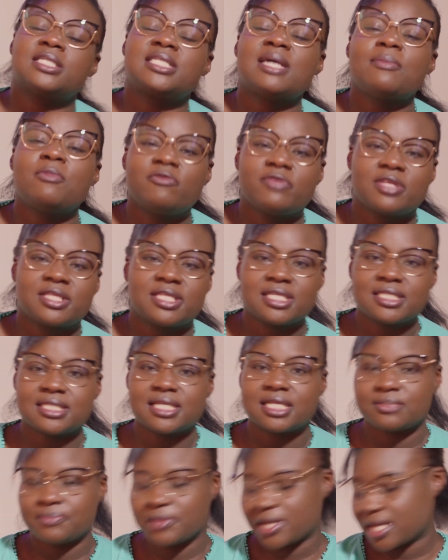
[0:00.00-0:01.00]
Some of the things
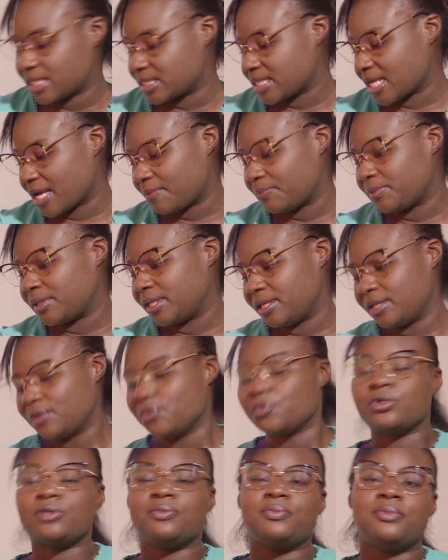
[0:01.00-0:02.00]
that make us happy
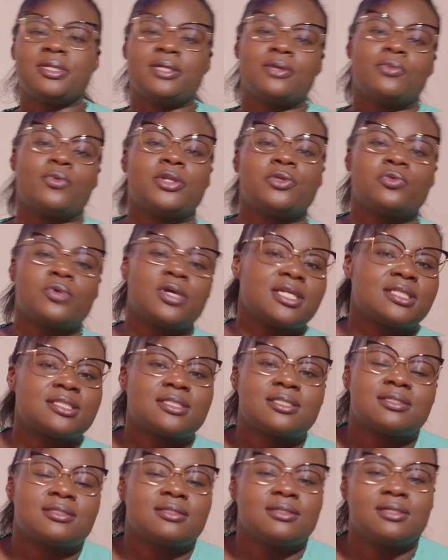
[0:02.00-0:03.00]
would be when you get
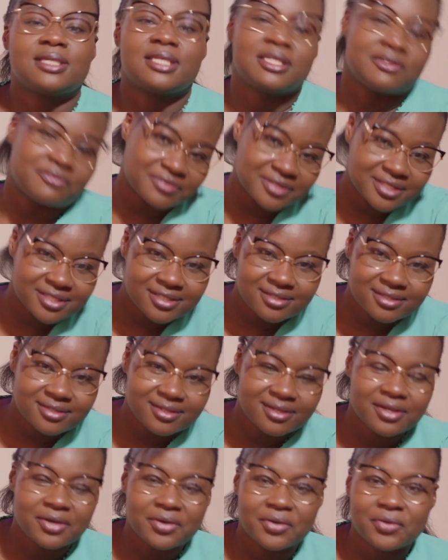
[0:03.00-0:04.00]
gifts,
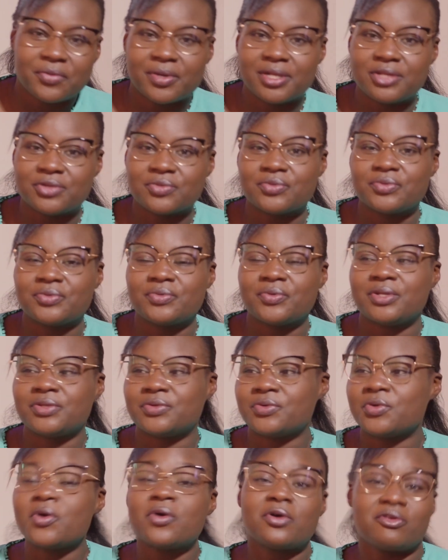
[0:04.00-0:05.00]
when you
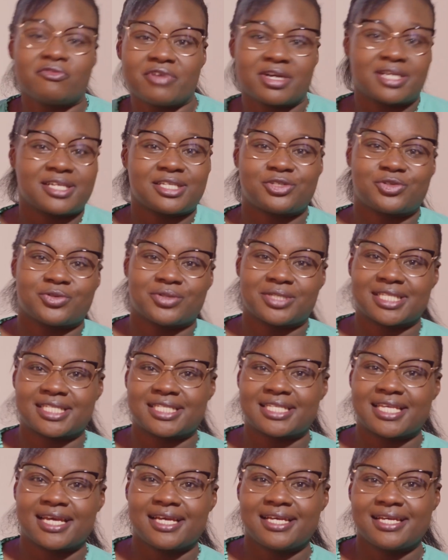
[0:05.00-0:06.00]
go on vacations.
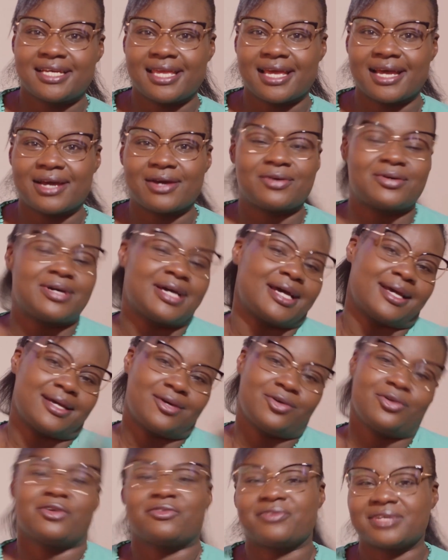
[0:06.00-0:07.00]
Yeah,
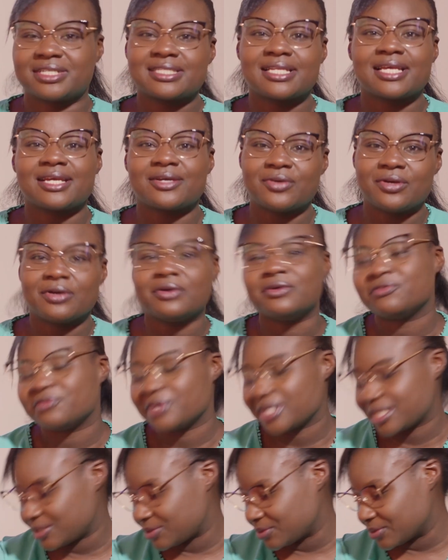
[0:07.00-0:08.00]
all of us like going on
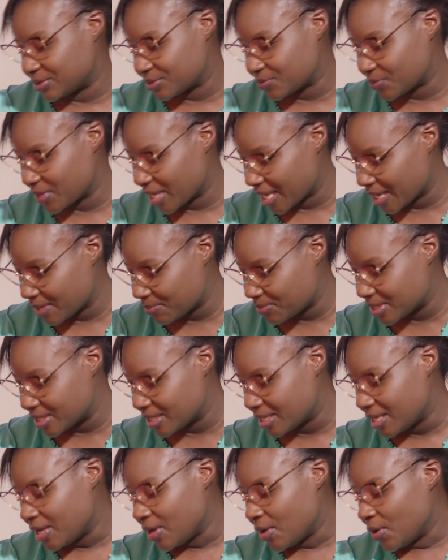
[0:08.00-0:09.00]
vacations. We are happy.
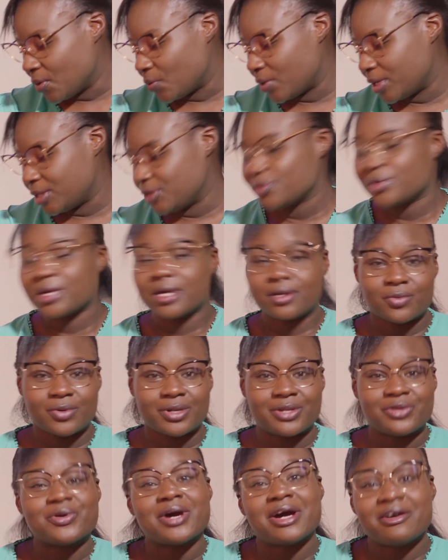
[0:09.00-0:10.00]
When
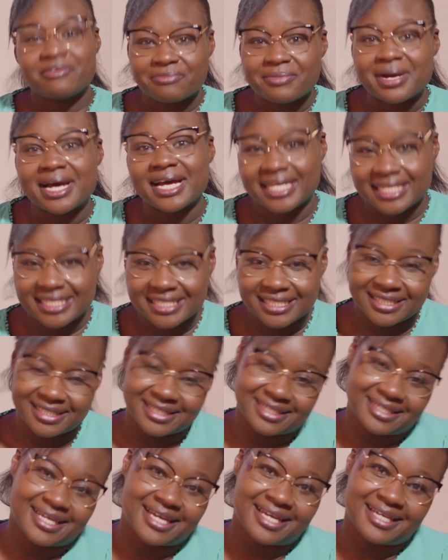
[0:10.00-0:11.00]
you have money,
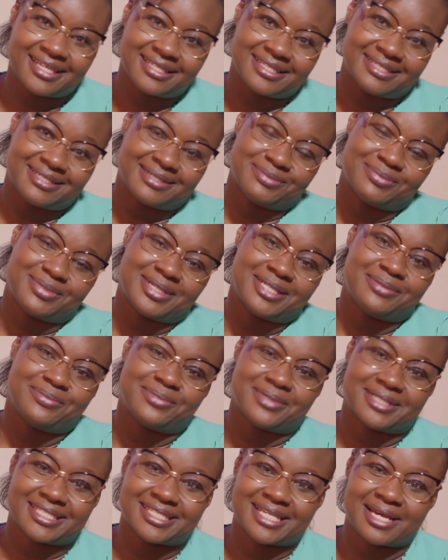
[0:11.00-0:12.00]
money
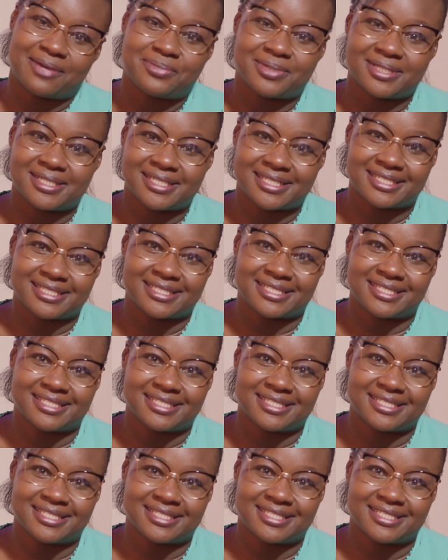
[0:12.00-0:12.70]
brings happiness.